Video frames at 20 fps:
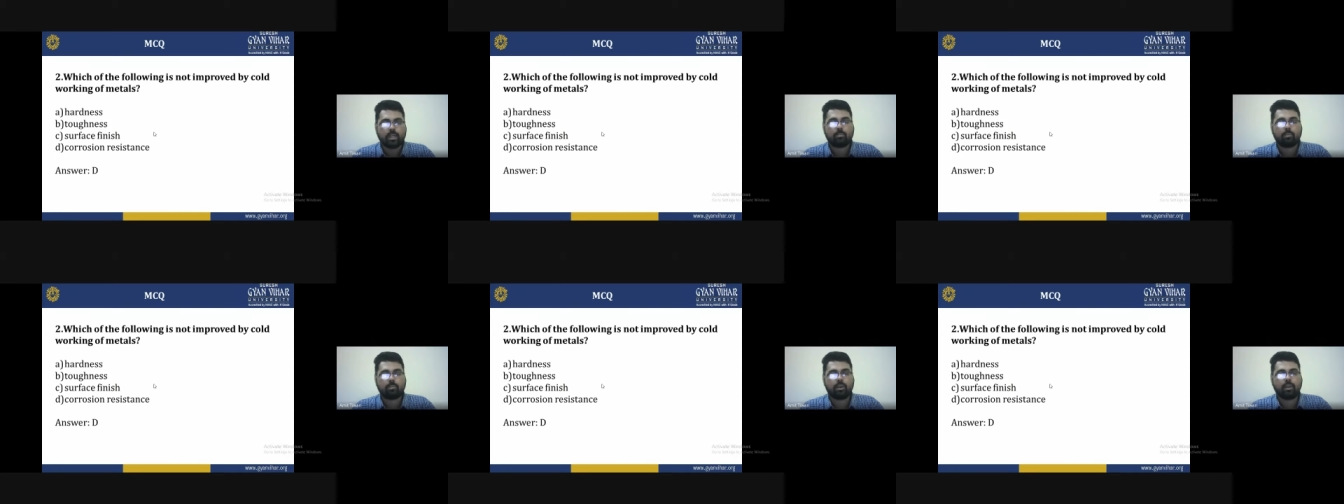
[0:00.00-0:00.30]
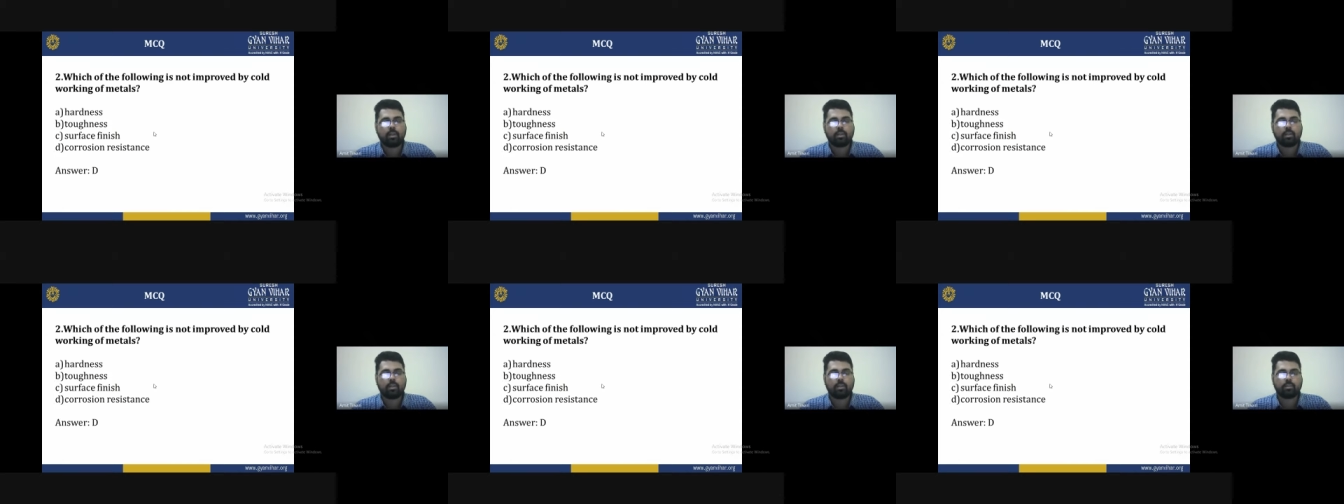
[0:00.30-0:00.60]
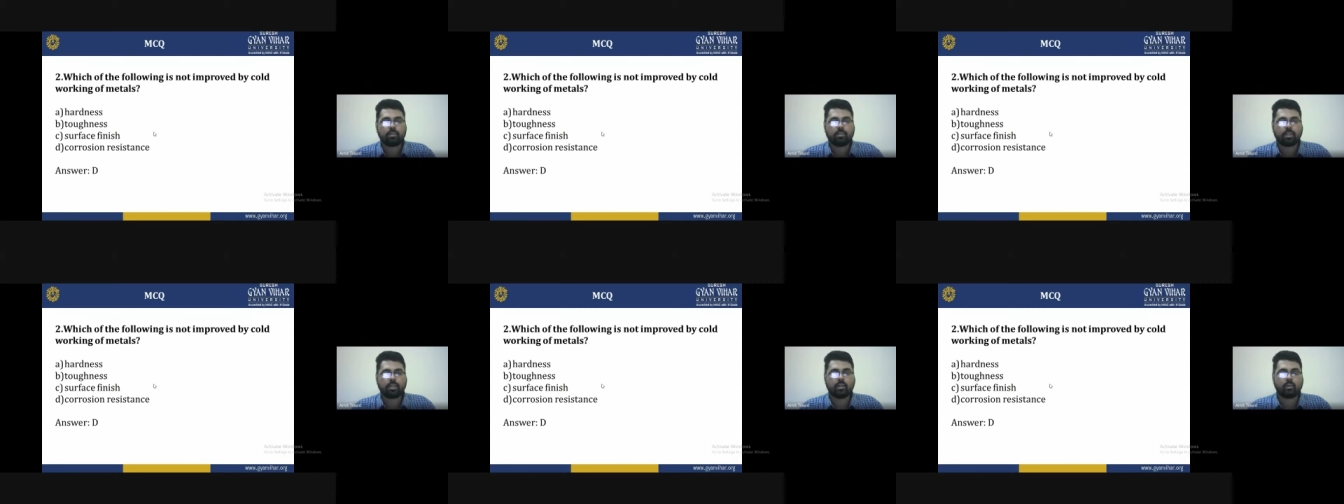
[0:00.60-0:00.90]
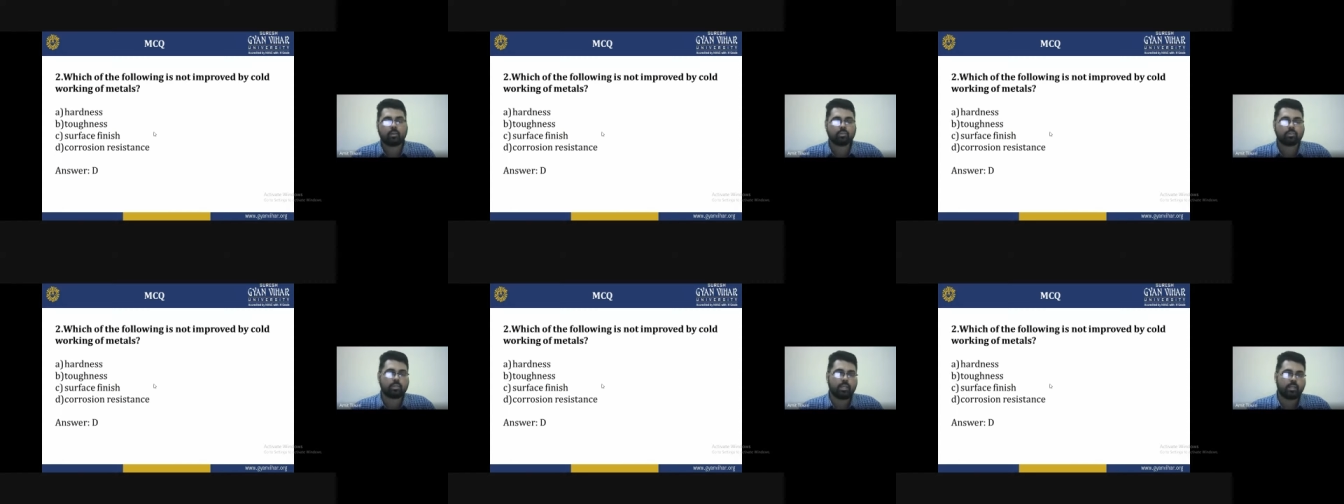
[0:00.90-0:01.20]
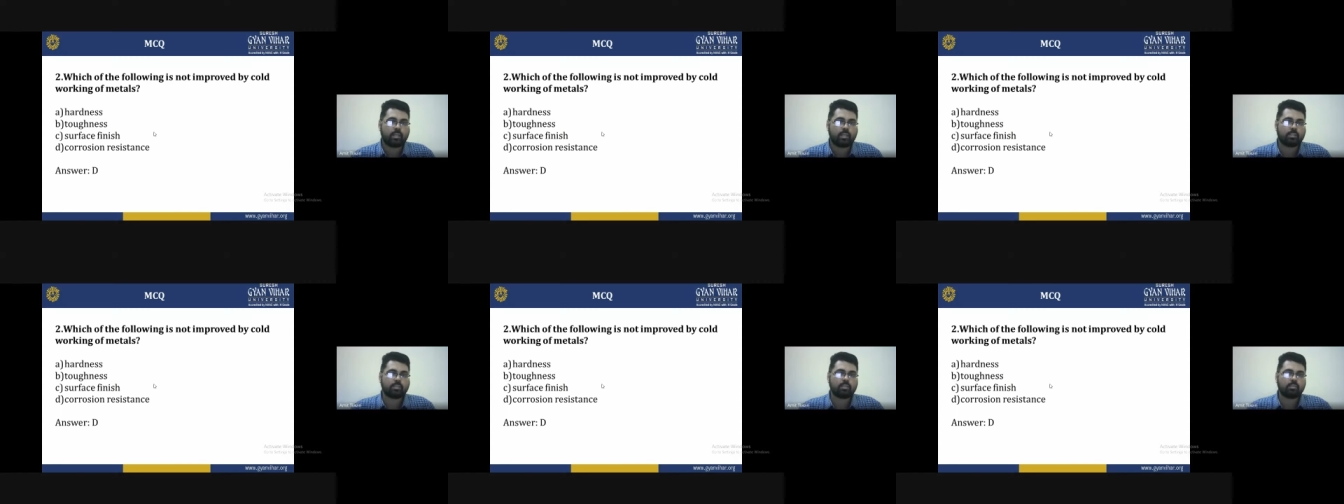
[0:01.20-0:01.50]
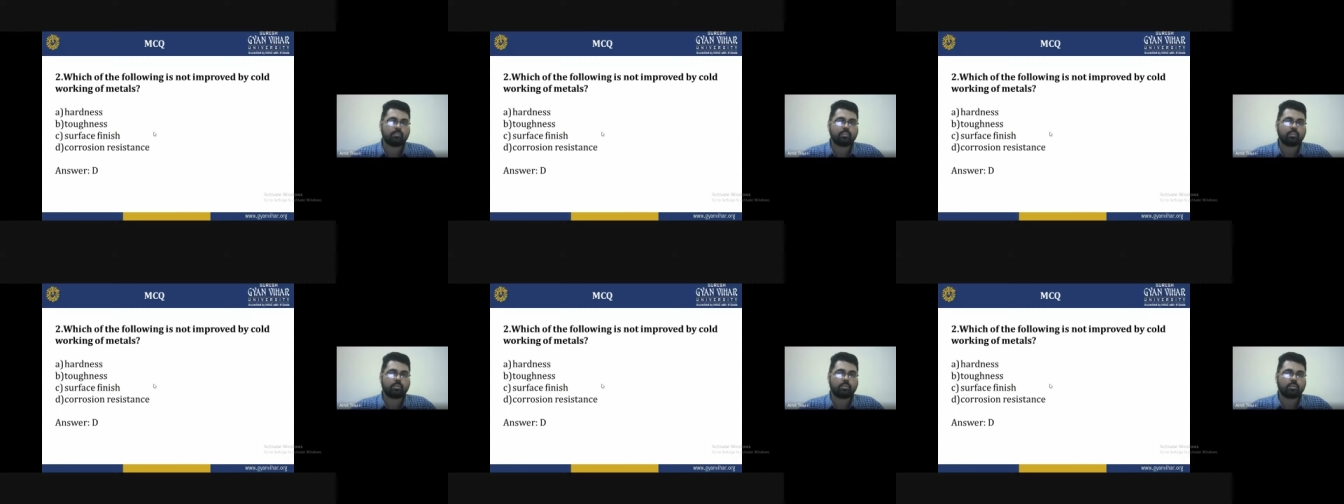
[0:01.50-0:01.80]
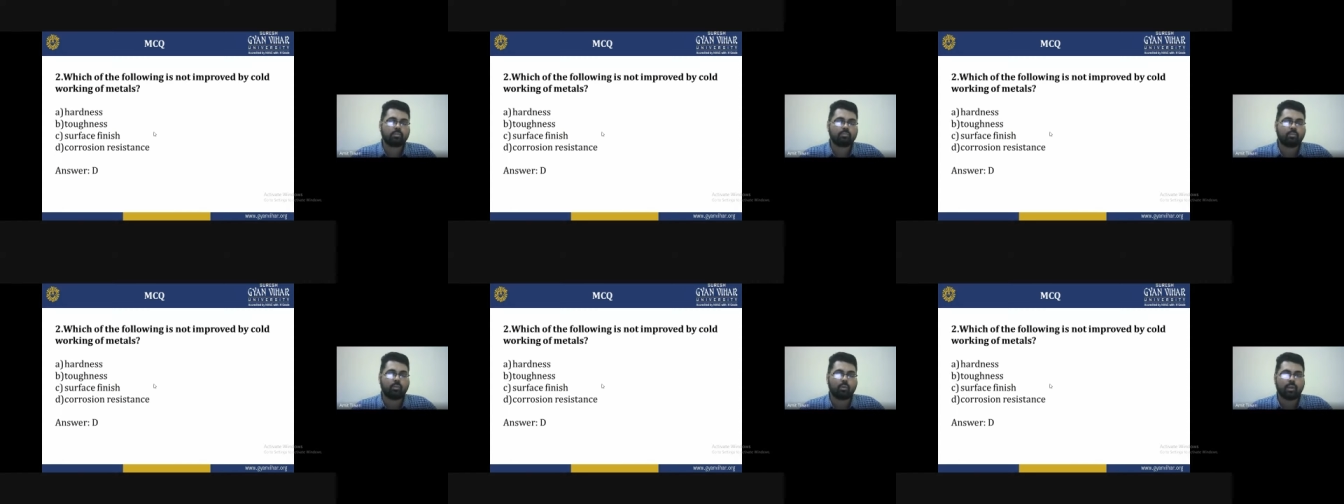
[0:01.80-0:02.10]
point, second question, that is which of
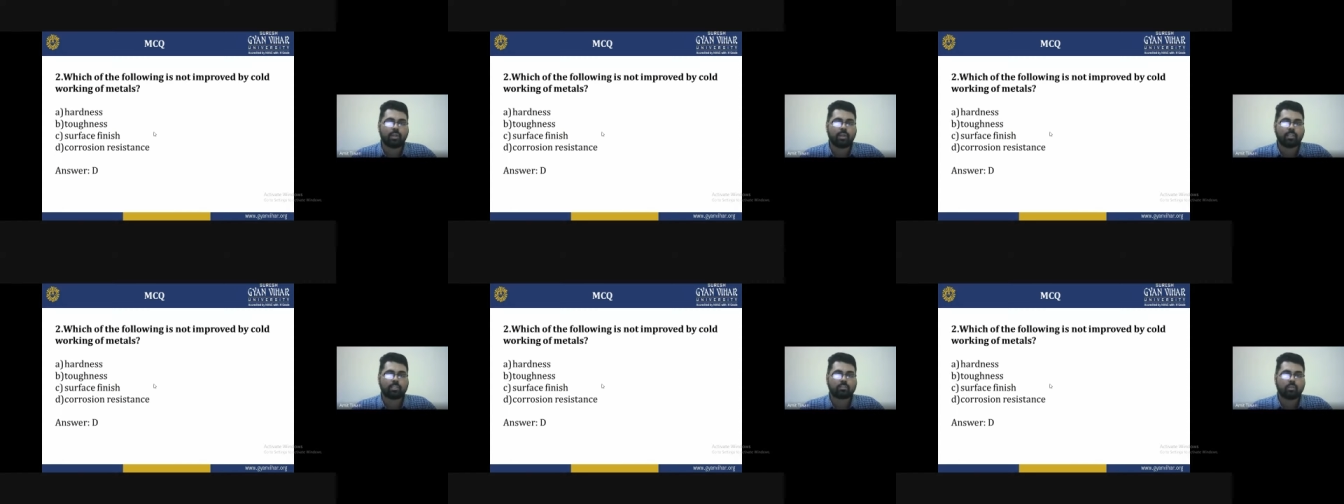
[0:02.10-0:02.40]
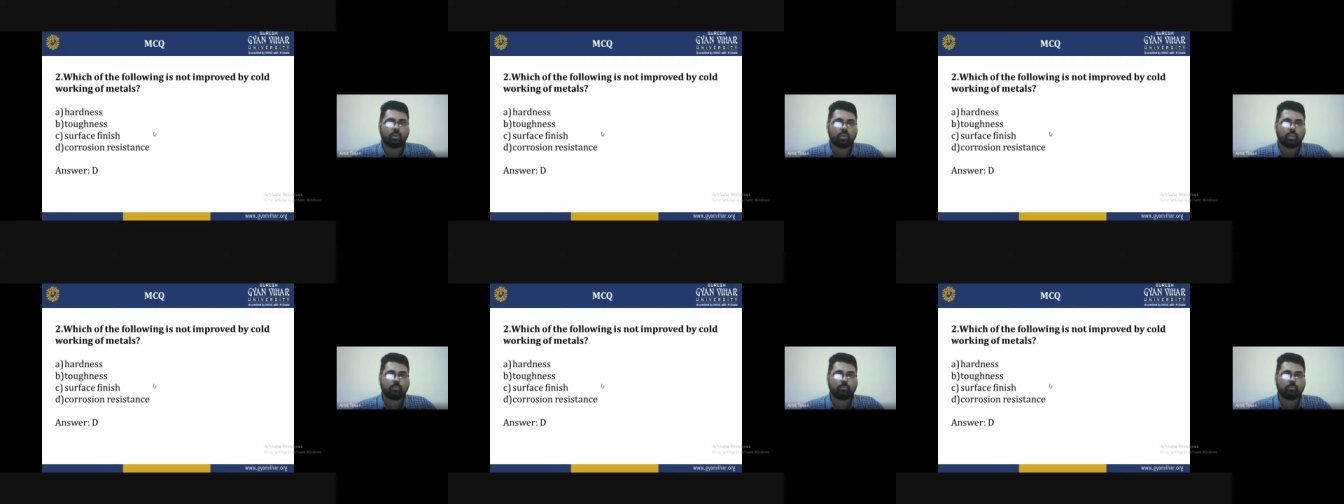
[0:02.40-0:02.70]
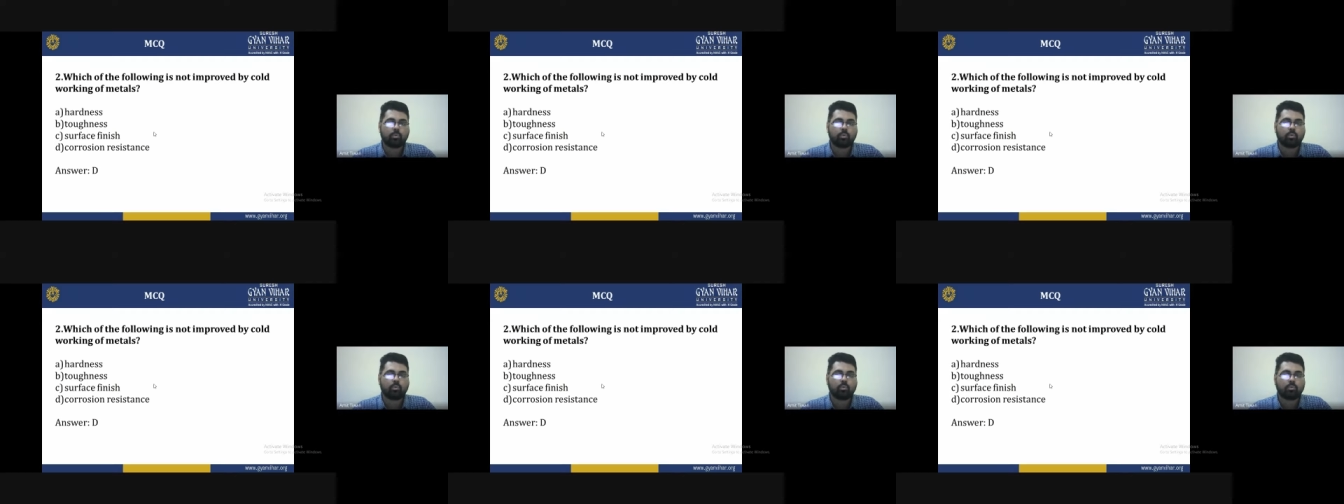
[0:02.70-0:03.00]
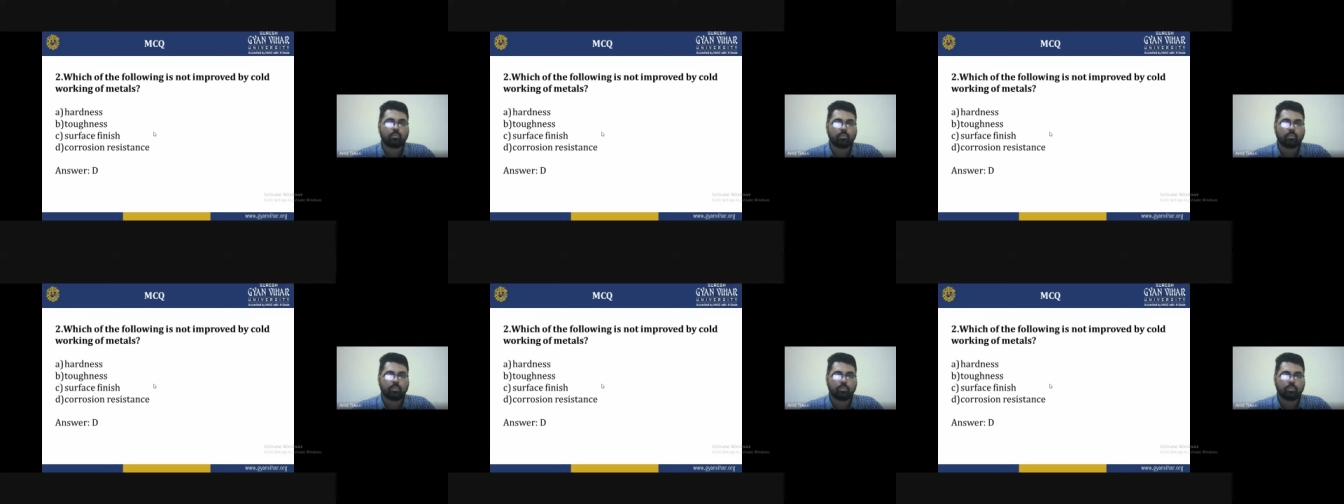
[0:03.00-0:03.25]
the following is not improved